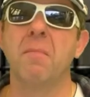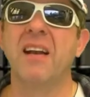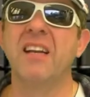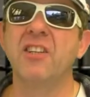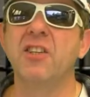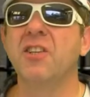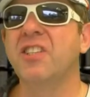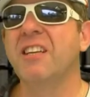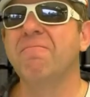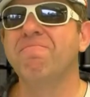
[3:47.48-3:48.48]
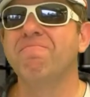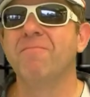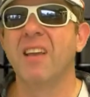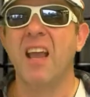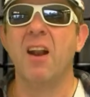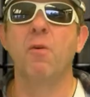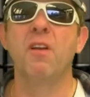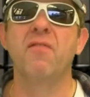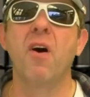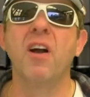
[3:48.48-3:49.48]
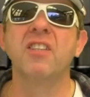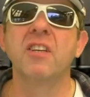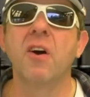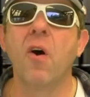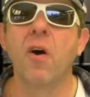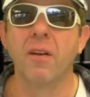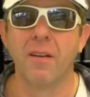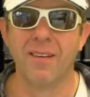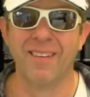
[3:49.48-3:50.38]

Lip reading: on the Monday, Tuesday, and all your fines are gone.